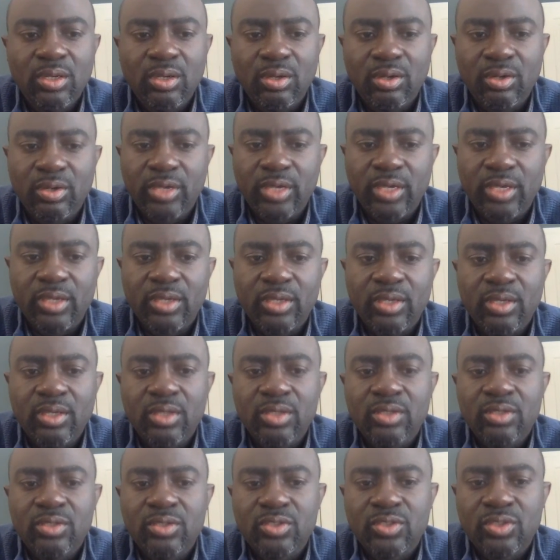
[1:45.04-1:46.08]
Okay,
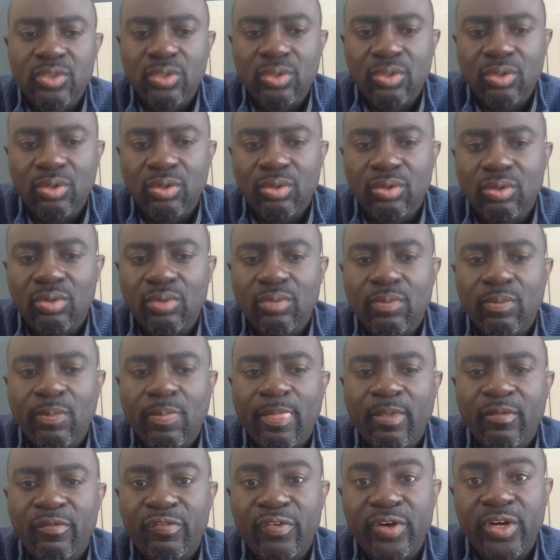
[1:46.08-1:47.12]
so
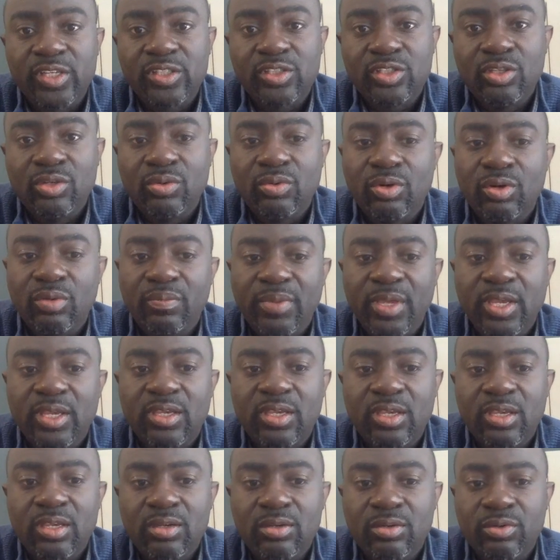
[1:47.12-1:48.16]
first you want to
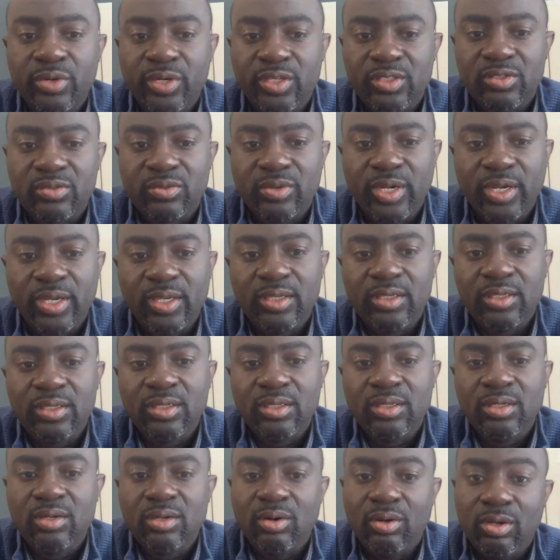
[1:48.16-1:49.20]
make inquiries, right,
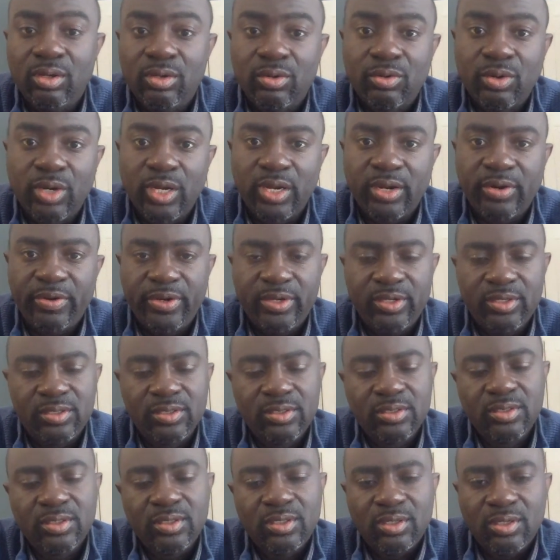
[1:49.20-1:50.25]
or
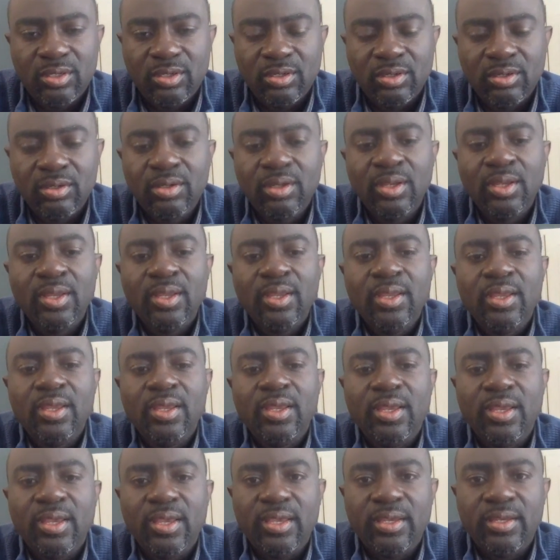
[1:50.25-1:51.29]
inquiries,
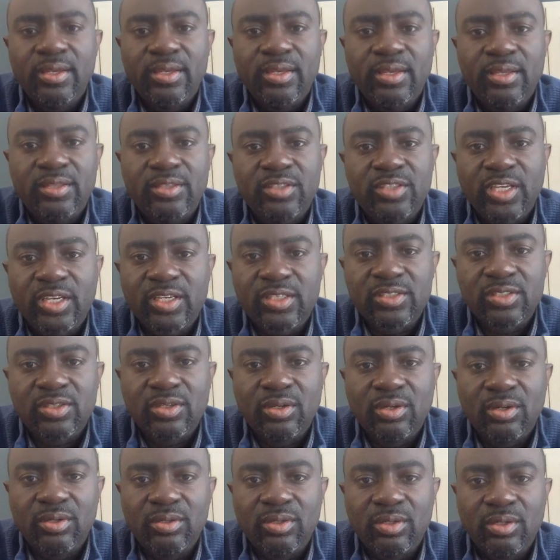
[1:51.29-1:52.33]
and checks
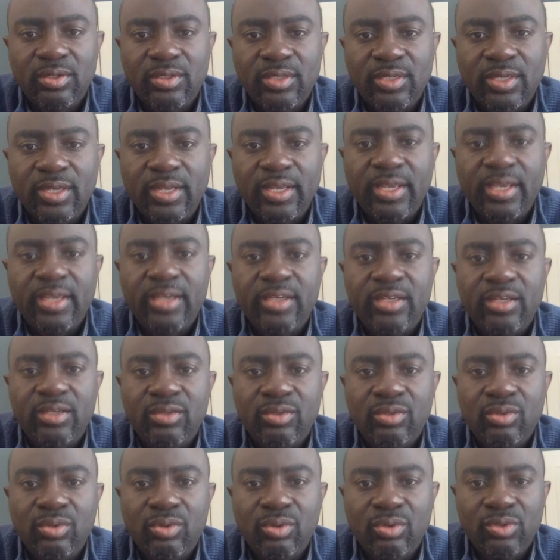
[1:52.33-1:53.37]
on the land and
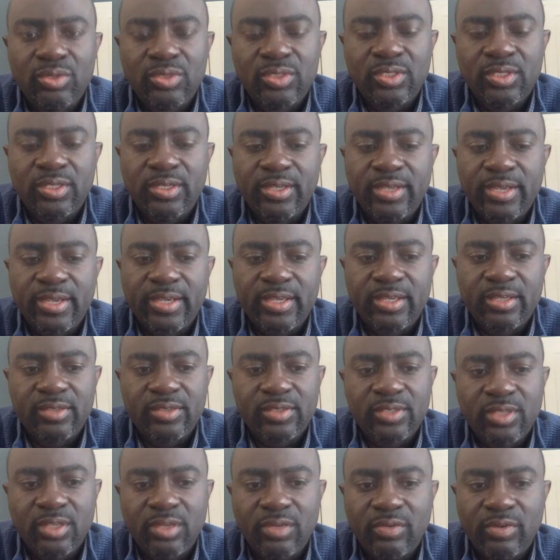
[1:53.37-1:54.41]
who owns it and that kind of
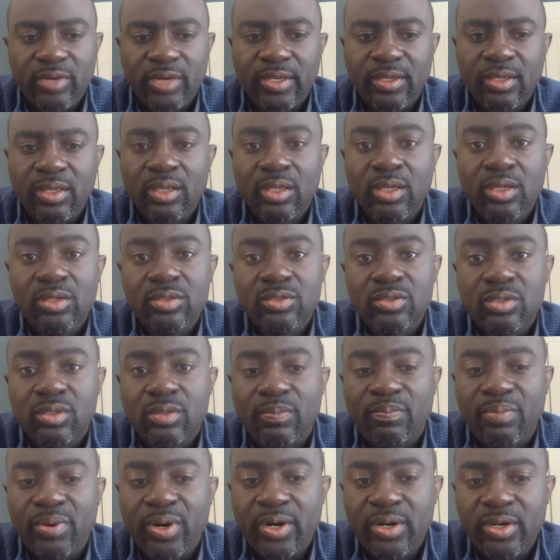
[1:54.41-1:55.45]
stuff, right? So the
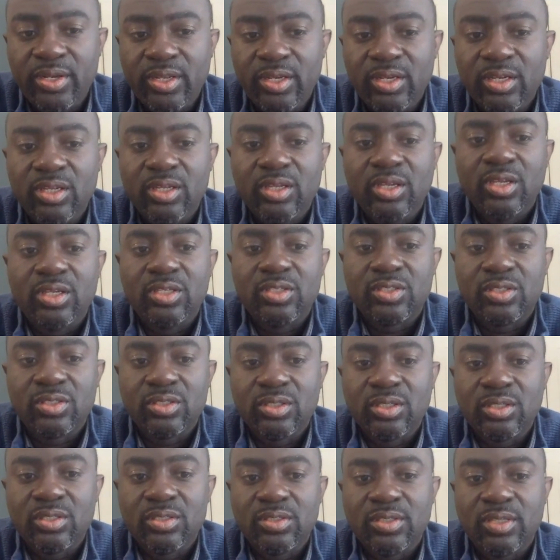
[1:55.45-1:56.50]
burden is
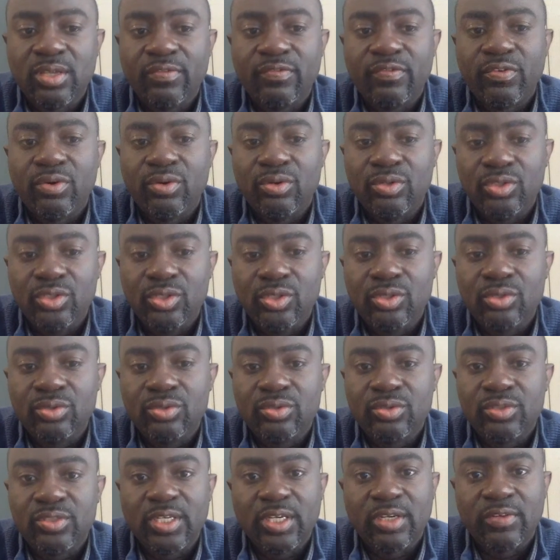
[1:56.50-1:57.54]
therefore on you
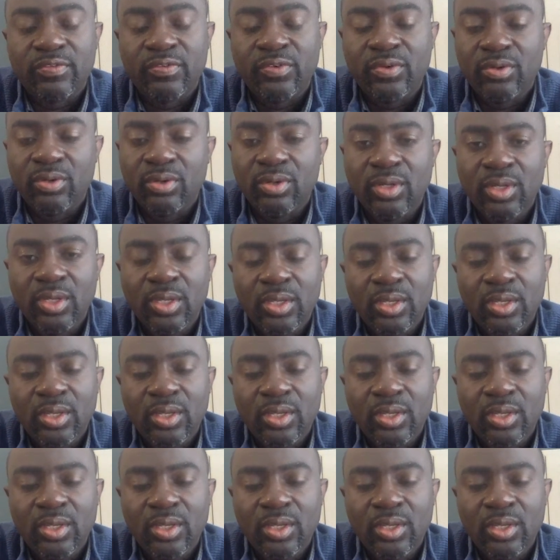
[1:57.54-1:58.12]
to check for